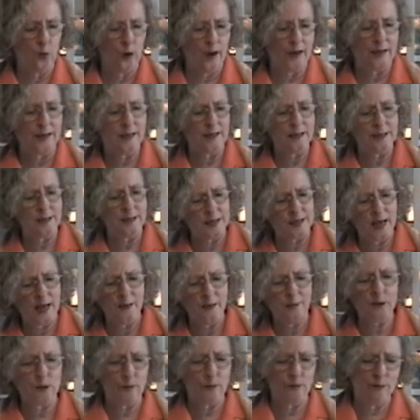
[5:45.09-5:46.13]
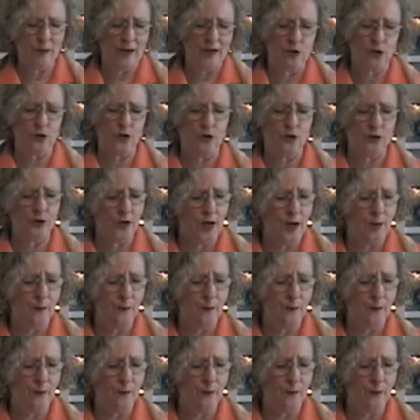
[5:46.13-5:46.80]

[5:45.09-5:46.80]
rated, stamped, measured,